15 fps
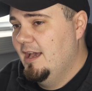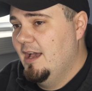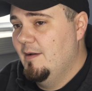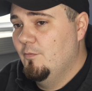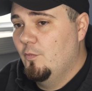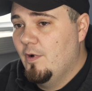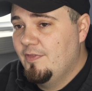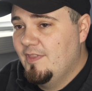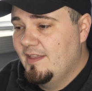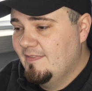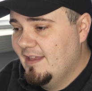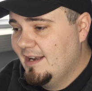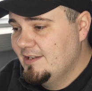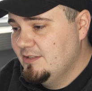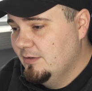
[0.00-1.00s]
One thing
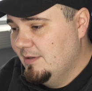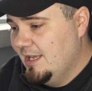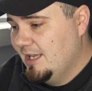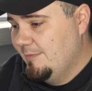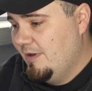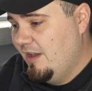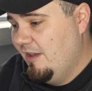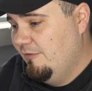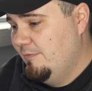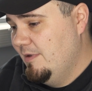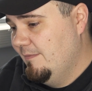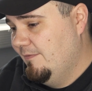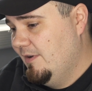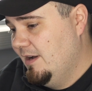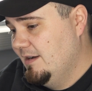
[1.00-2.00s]
that I do like about
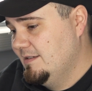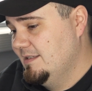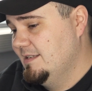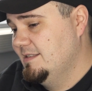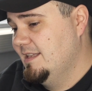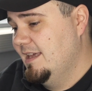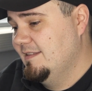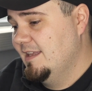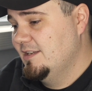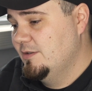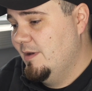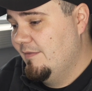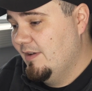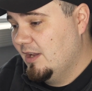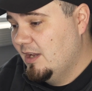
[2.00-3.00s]
FBM Fox is that they do
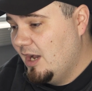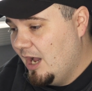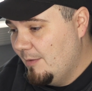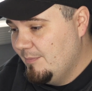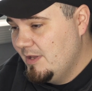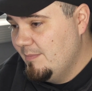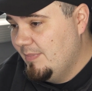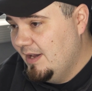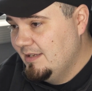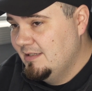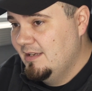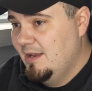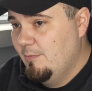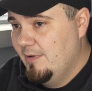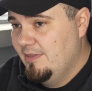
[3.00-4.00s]
have a copy
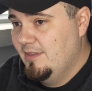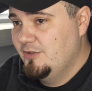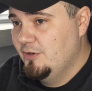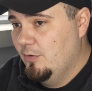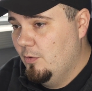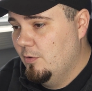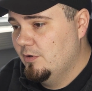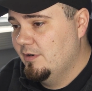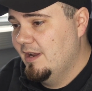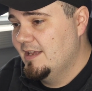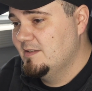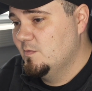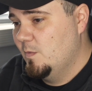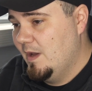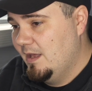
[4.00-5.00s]
button within your order
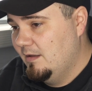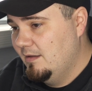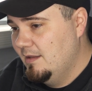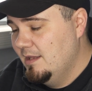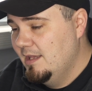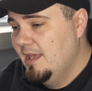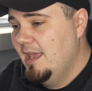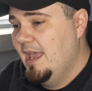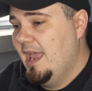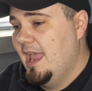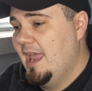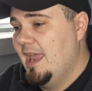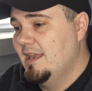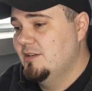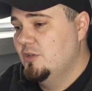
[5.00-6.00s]
as well.
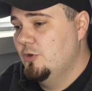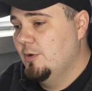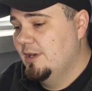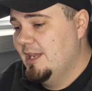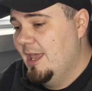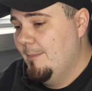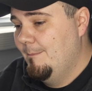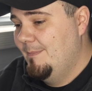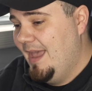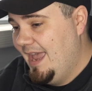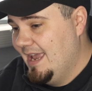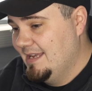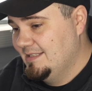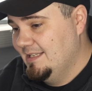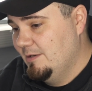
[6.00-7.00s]
And you can hit
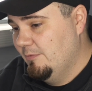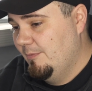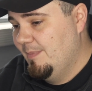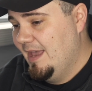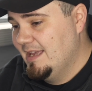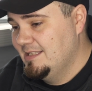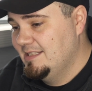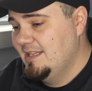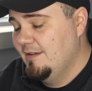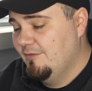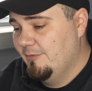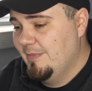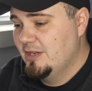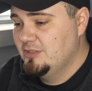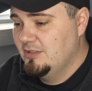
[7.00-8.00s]
paste and it will paste the
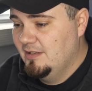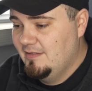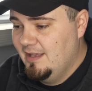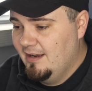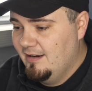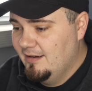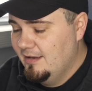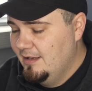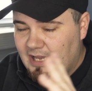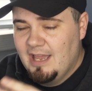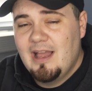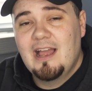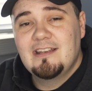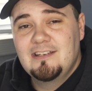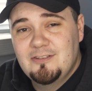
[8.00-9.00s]
information in there.
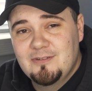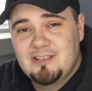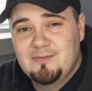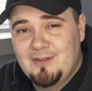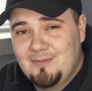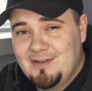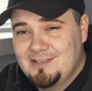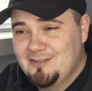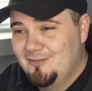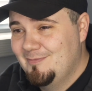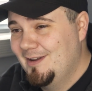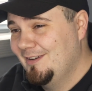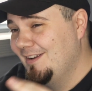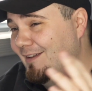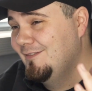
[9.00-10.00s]
I need to explain myself
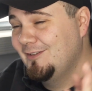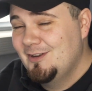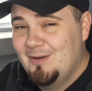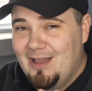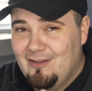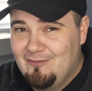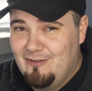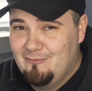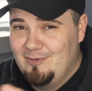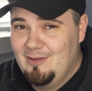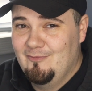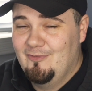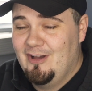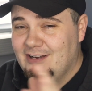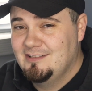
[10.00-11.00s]
better. If you don't have
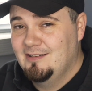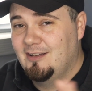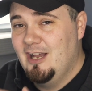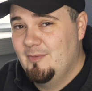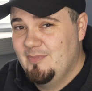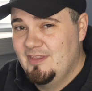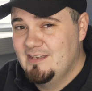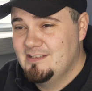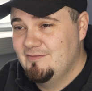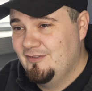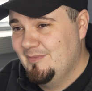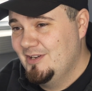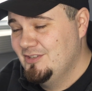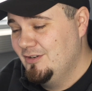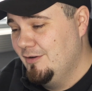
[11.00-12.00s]
FBM Fox to copy this
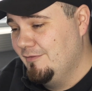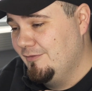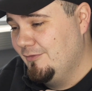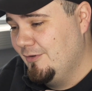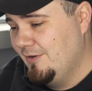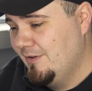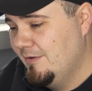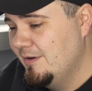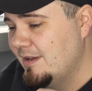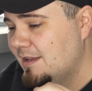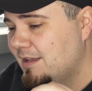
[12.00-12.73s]
information over for you,